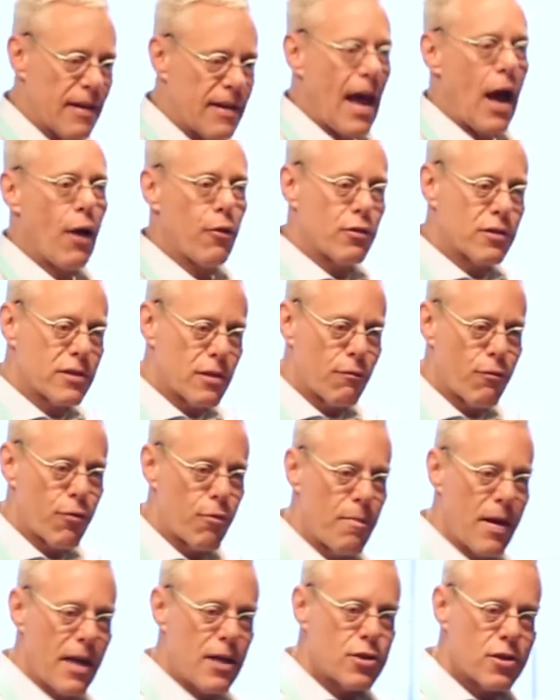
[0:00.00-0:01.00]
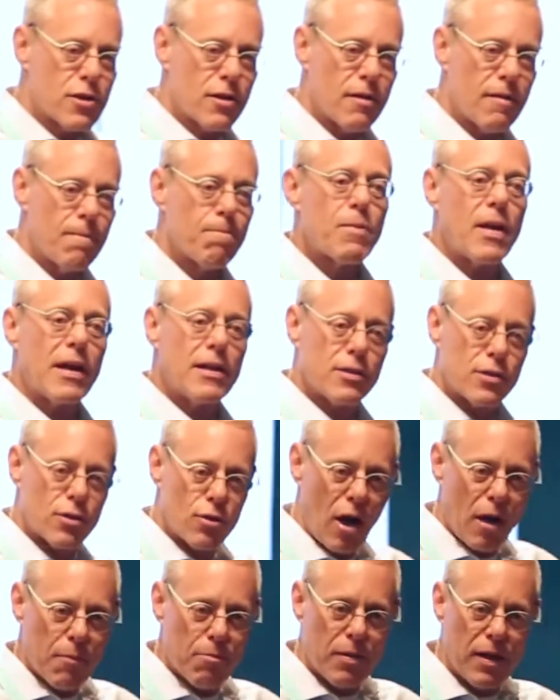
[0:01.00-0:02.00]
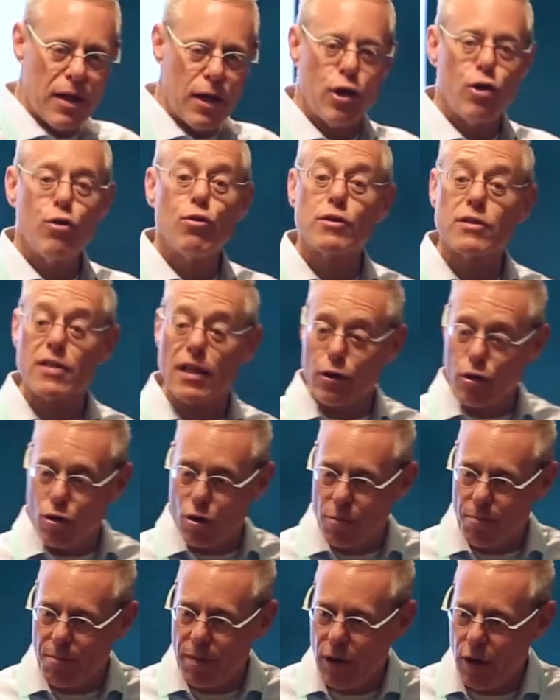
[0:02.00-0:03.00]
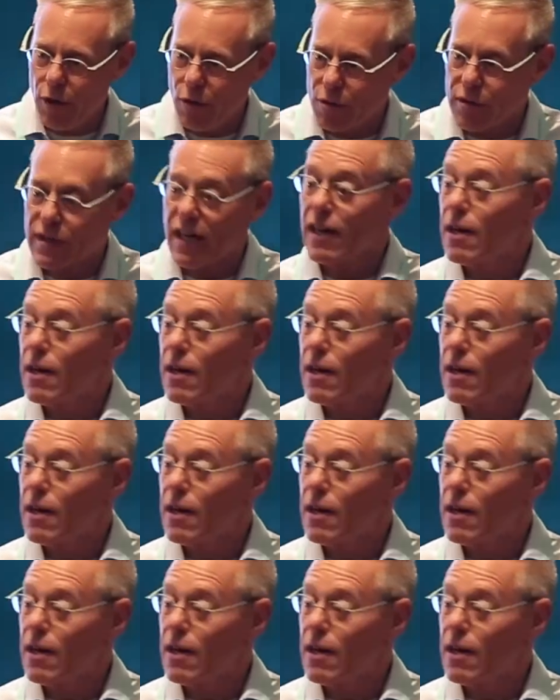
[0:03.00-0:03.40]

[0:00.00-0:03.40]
Now there's information that is not being used that could be used.